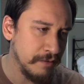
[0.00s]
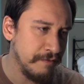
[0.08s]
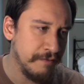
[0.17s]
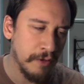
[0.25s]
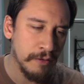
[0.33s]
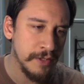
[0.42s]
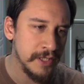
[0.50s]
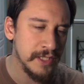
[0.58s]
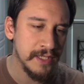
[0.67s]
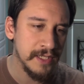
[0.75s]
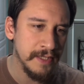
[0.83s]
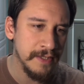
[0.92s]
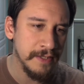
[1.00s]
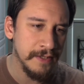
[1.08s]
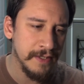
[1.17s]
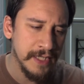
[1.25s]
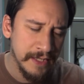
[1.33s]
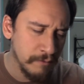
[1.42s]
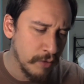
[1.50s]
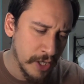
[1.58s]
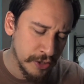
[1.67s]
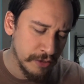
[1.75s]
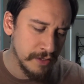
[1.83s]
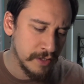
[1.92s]
forests, and in
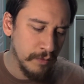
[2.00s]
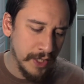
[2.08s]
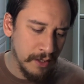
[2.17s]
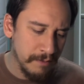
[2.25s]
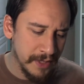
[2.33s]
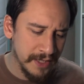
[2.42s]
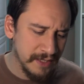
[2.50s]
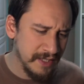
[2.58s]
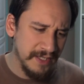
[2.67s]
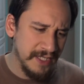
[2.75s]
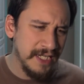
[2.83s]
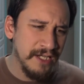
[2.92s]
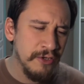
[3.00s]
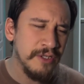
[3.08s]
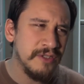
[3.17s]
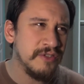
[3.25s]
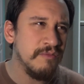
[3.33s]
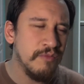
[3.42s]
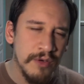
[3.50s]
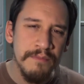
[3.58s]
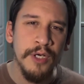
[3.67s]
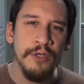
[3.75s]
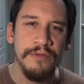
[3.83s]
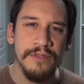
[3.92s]
Russia as well, but it looked
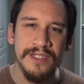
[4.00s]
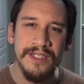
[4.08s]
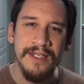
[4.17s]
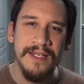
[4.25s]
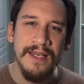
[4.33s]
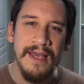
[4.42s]
remote